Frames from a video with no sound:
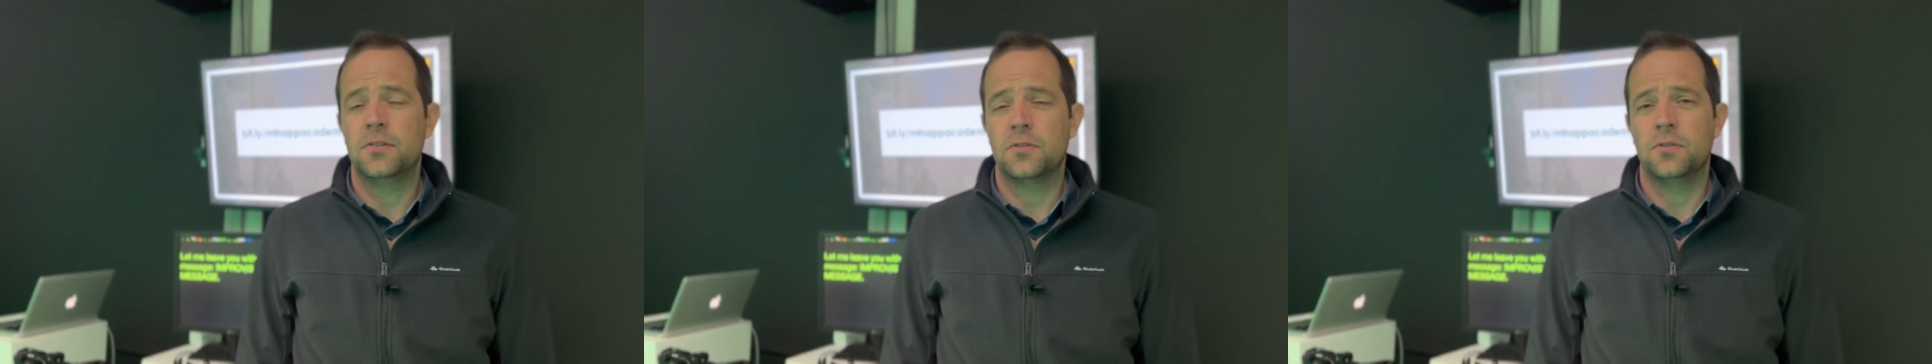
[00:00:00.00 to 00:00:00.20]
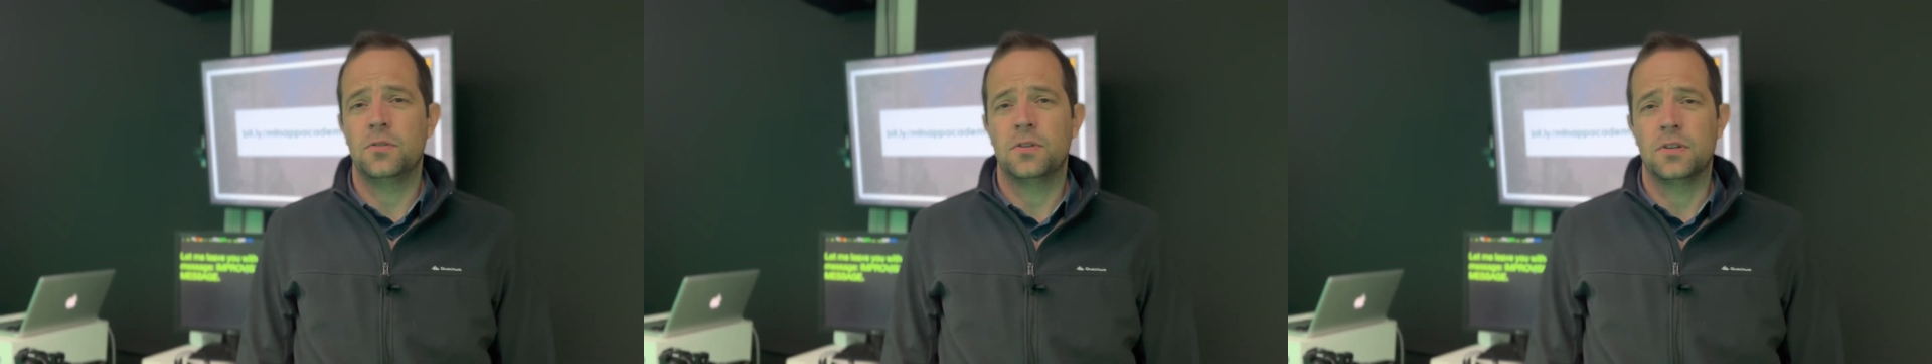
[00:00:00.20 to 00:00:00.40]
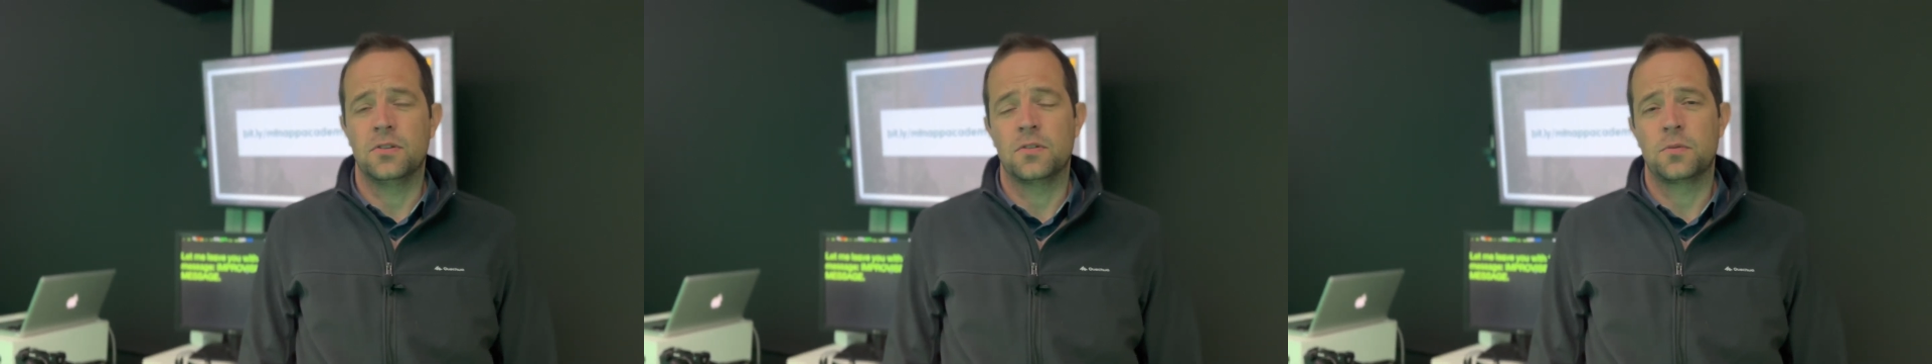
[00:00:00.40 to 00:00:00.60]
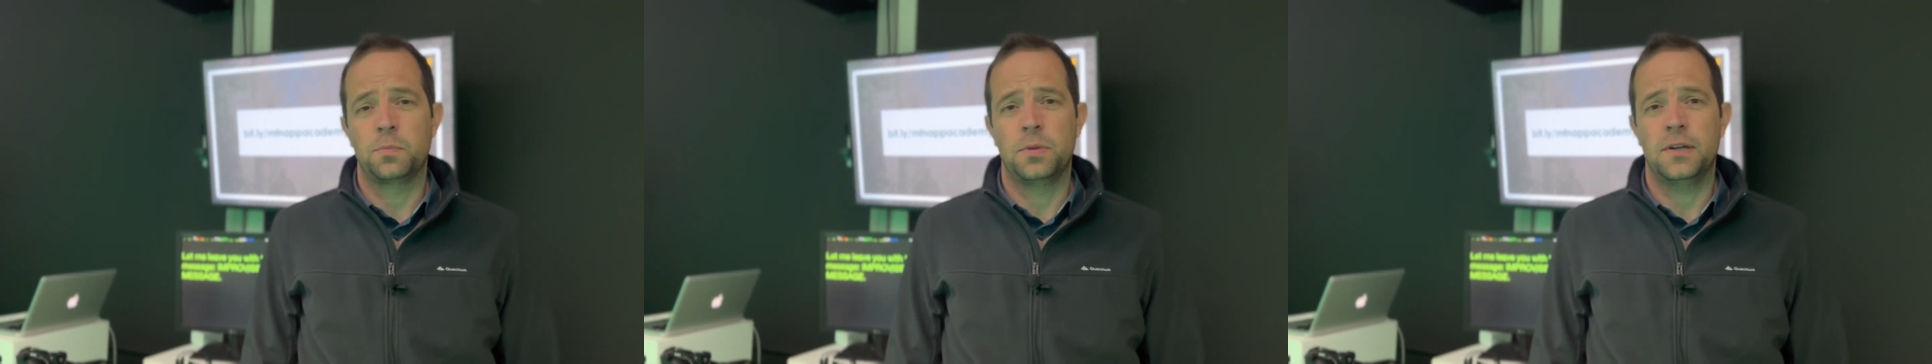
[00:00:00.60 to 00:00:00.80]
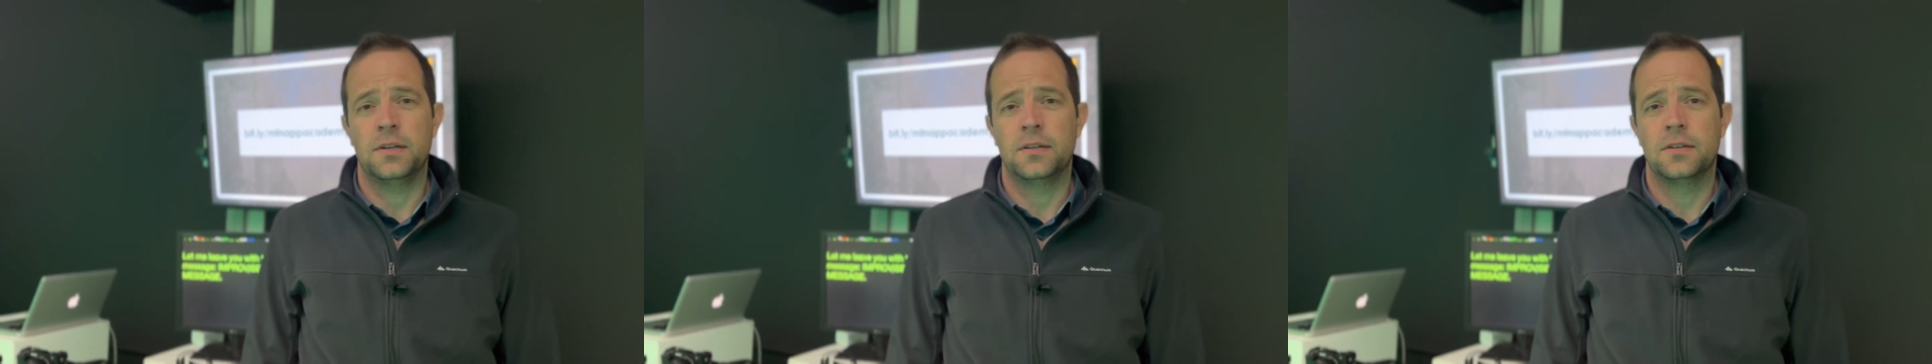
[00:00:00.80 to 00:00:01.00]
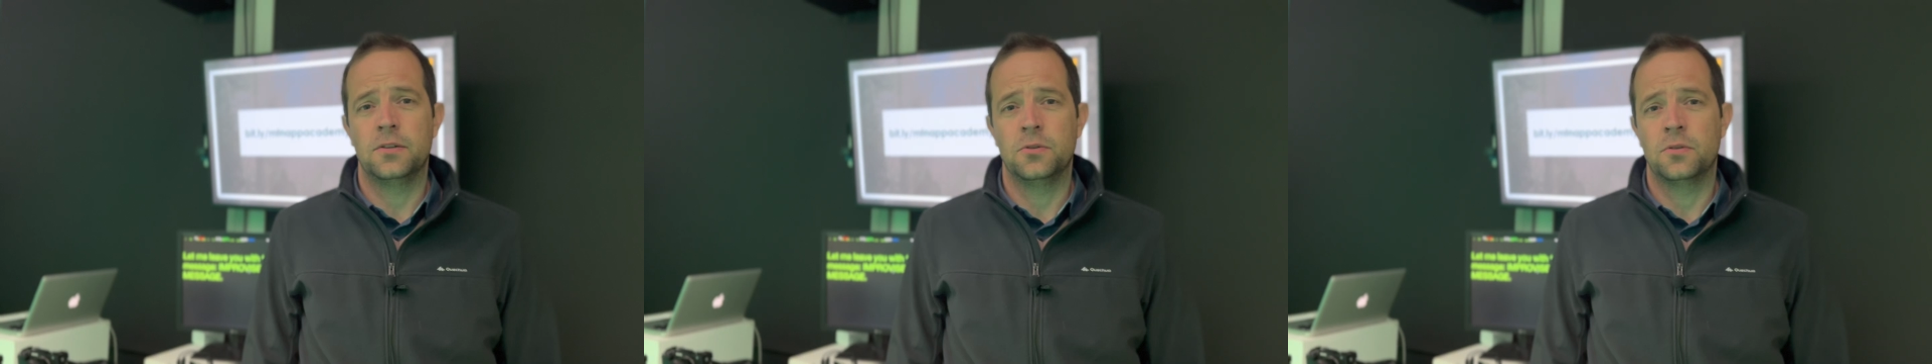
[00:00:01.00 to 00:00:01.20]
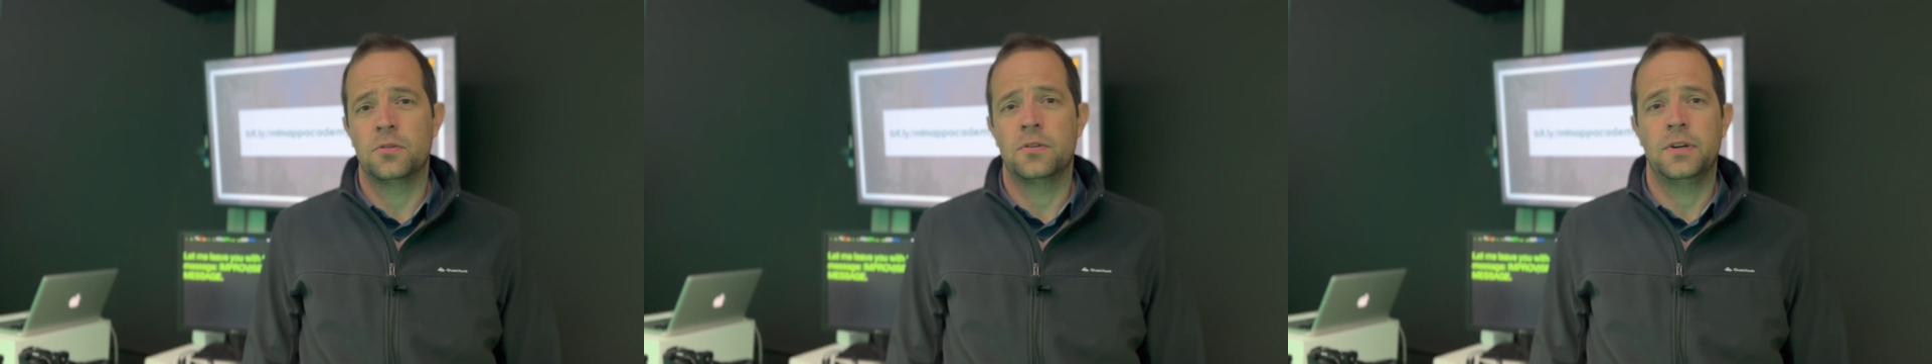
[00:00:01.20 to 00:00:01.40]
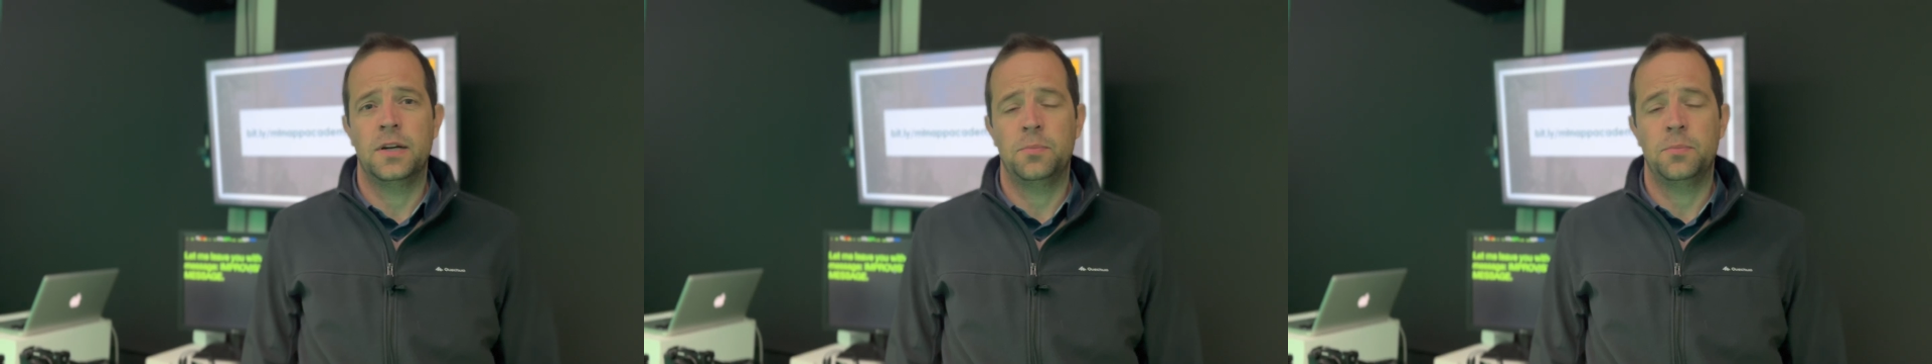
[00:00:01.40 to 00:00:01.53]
so you can just plug your